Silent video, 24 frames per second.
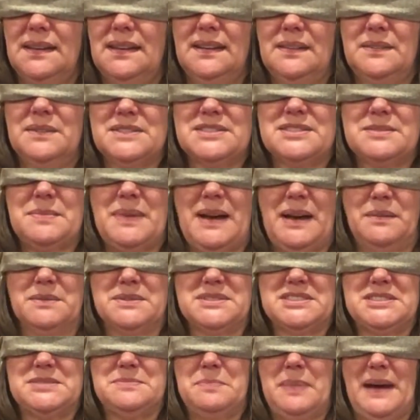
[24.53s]
It was about
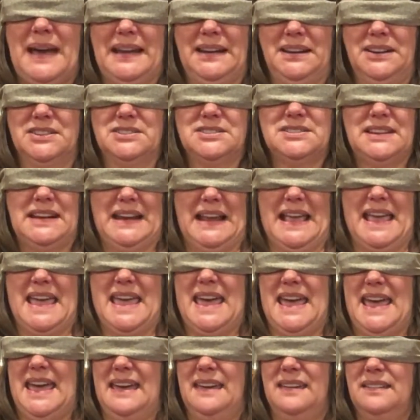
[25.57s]
spiders in a
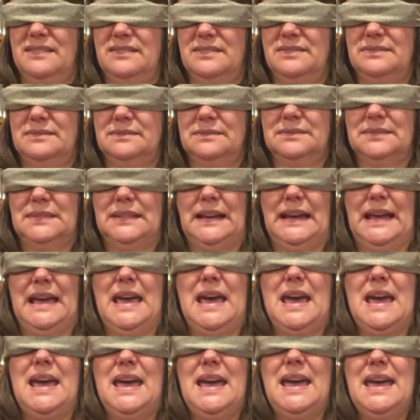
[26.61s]
cave. I
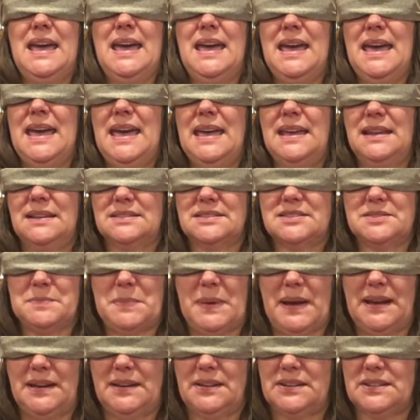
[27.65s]
hate
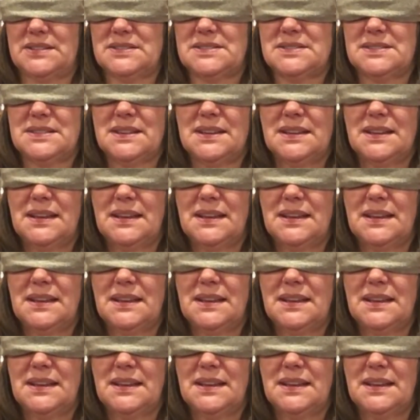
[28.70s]
spiders.